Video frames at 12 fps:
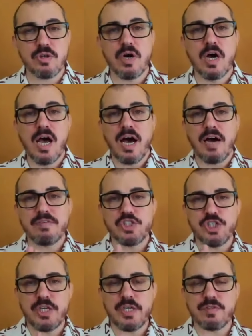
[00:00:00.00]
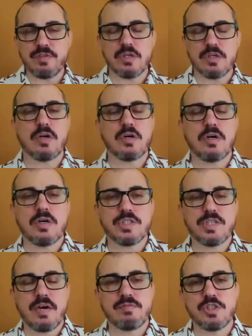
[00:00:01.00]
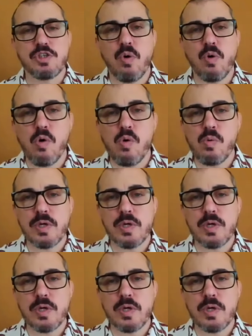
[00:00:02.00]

So I've achieved the dollar cost average goal,